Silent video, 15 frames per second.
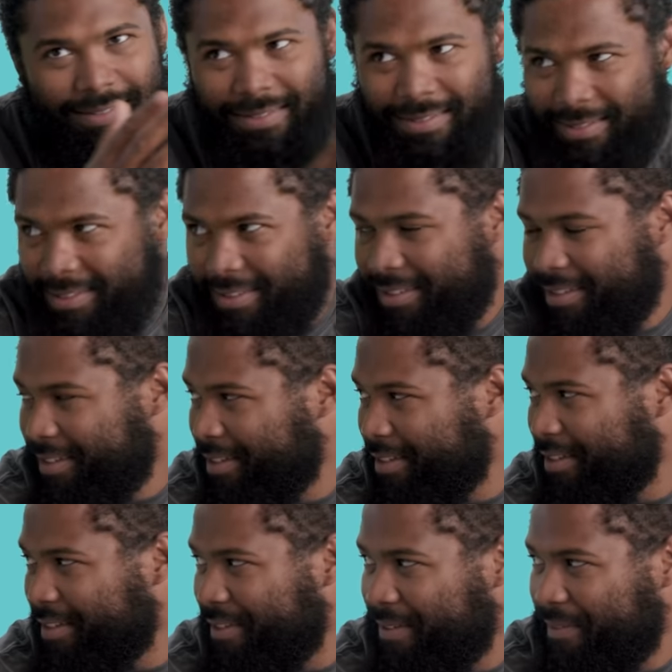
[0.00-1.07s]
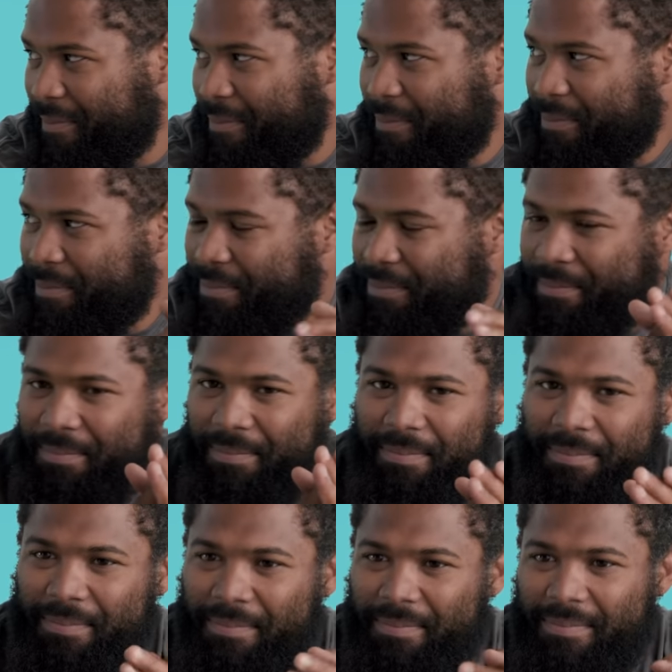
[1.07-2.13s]

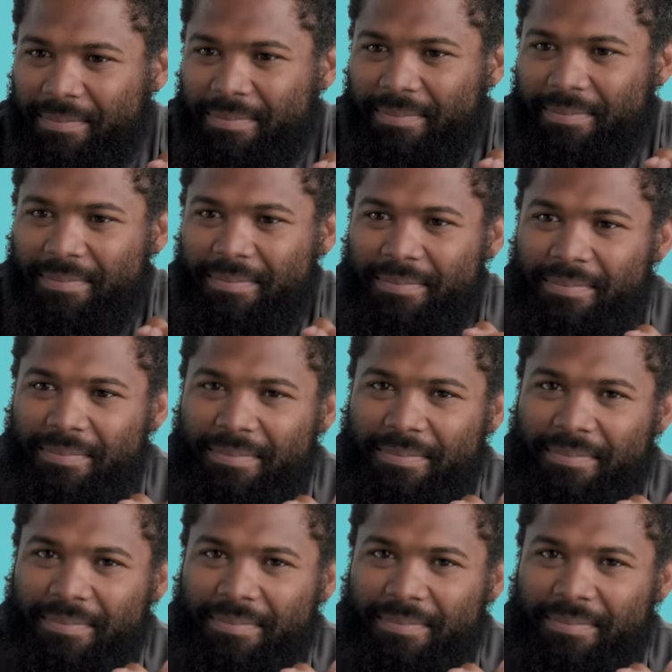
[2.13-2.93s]
(not speaking)